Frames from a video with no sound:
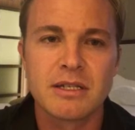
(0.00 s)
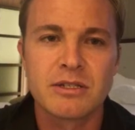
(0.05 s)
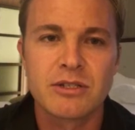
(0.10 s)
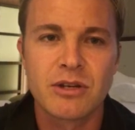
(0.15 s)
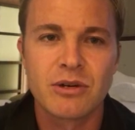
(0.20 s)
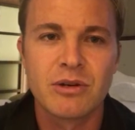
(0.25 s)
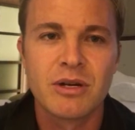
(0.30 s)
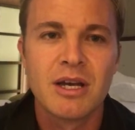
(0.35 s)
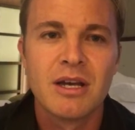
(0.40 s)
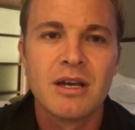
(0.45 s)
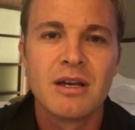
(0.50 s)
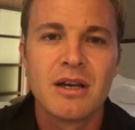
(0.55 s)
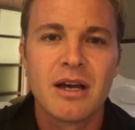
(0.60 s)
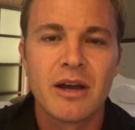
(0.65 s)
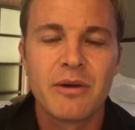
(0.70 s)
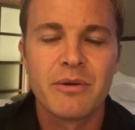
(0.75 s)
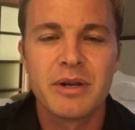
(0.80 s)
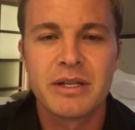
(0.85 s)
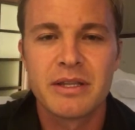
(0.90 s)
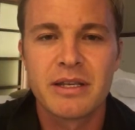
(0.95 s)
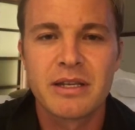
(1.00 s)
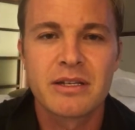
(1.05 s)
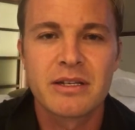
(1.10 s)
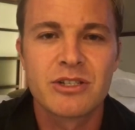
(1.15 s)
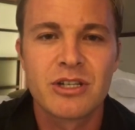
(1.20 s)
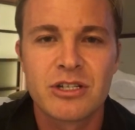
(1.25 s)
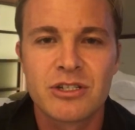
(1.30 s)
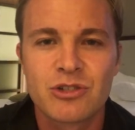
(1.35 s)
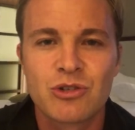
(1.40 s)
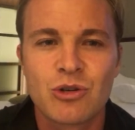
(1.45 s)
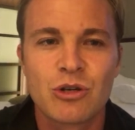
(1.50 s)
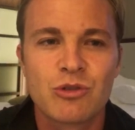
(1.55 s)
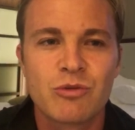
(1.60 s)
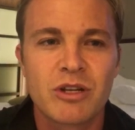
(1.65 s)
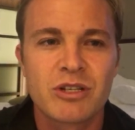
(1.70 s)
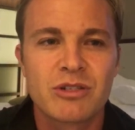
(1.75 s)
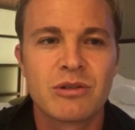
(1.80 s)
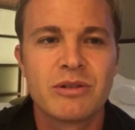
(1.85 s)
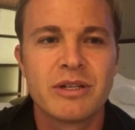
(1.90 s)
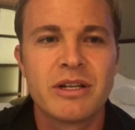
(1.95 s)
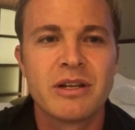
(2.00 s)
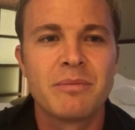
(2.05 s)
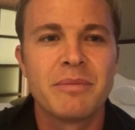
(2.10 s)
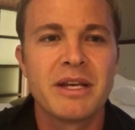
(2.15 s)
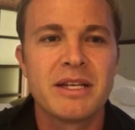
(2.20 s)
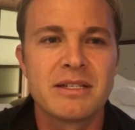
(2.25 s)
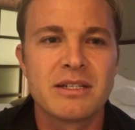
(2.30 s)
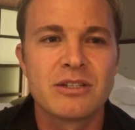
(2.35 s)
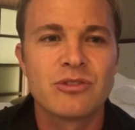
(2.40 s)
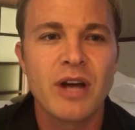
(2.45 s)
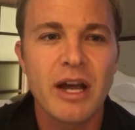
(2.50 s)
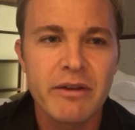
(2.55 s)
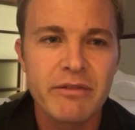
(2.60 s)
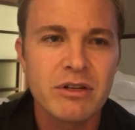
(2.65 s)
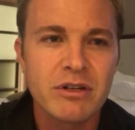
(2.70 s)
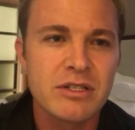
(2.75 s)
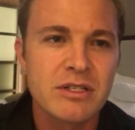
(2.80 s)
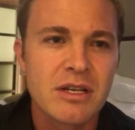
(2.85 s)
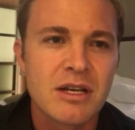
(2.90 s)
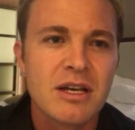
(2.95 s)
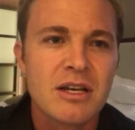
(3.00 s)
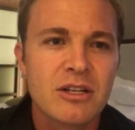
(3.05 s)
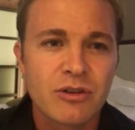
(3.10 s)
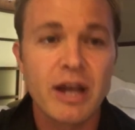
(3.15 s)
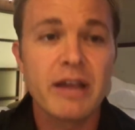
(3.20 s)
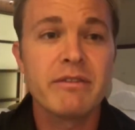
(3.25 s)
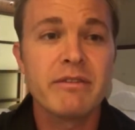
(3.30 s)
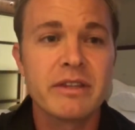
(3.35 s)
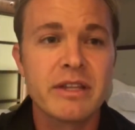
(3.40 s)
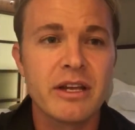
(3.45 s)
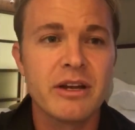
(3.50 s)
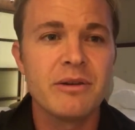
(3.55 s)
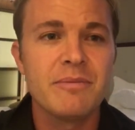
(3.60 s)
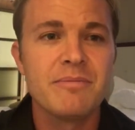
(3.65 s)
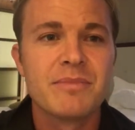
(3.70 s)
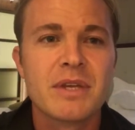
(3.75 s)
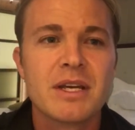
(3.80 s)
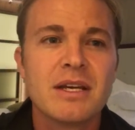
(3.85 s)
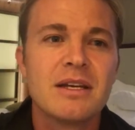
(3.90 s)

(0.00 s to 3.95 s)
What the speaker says: so I really think it's just George Russell did amazing driving there.